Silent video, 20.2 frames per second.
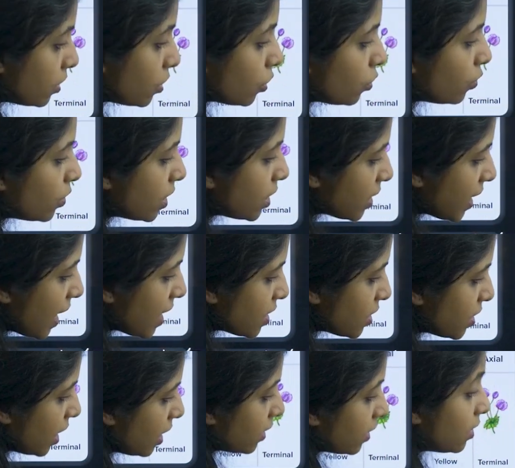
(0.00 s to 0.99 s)
This is known as
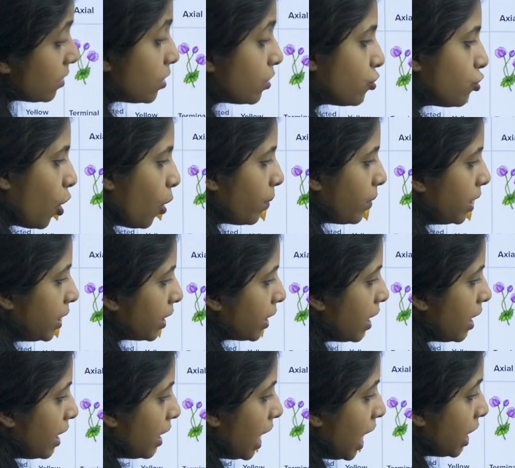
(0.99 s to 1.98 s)
axial. This is dominant.
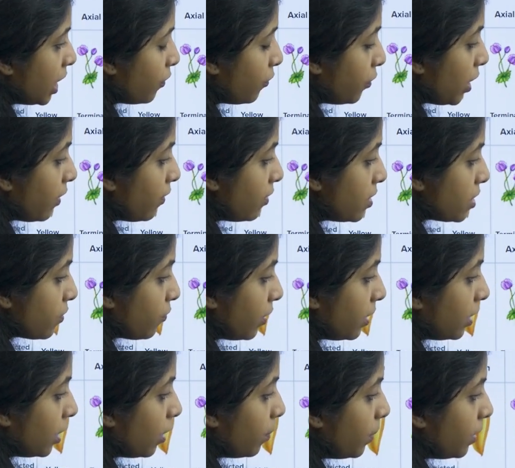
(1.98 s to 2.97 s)
And the flowers, if
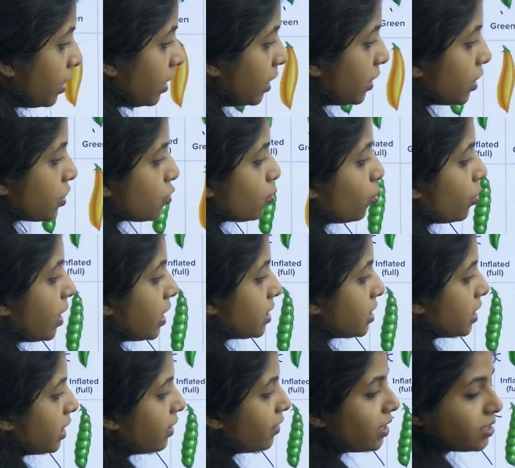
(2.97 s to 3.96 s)
a terminal, it is known
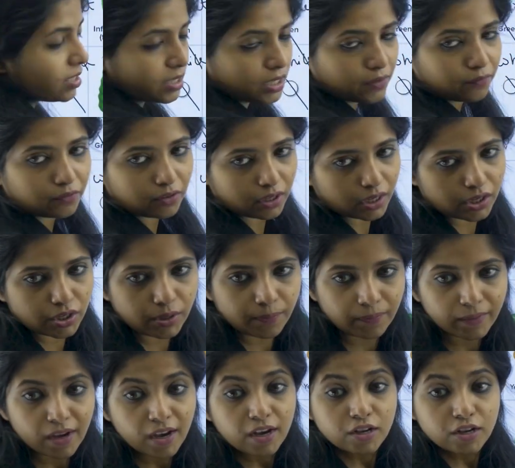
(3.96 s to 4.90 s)
as recessive trait.